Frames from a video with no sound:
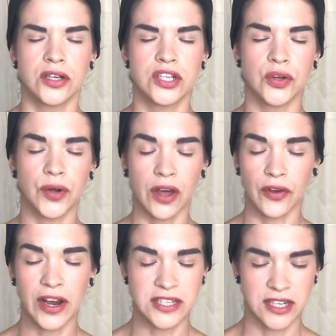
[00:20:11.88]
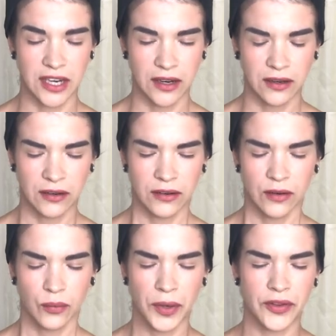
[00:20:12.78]
to another entity,
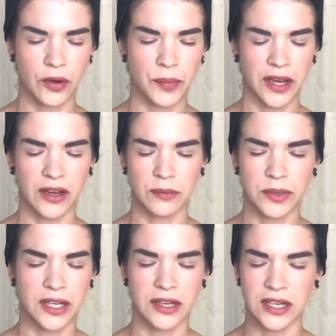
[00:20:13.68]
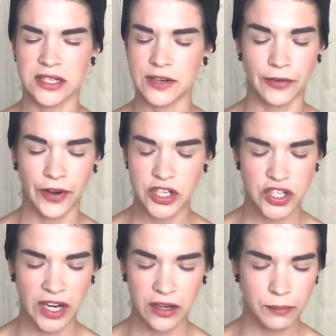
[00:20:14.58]
whether it be a completely
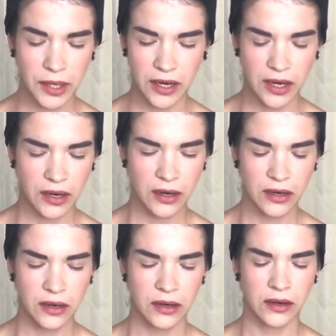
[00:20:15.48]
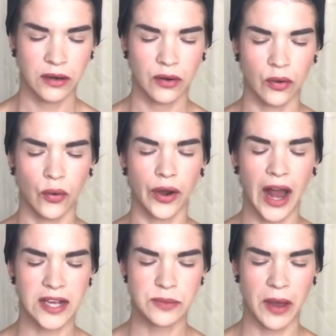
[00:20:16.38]
differentiated being or an
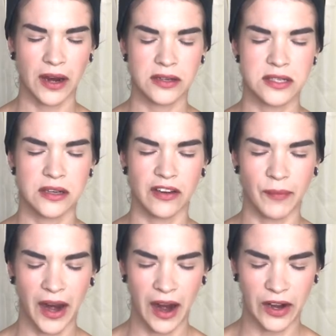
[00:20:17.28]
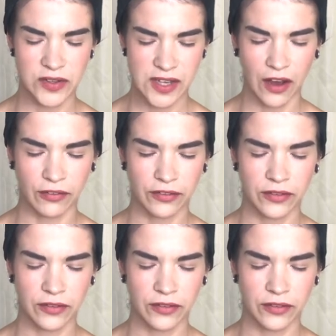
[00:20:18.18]
aspect of my higher self.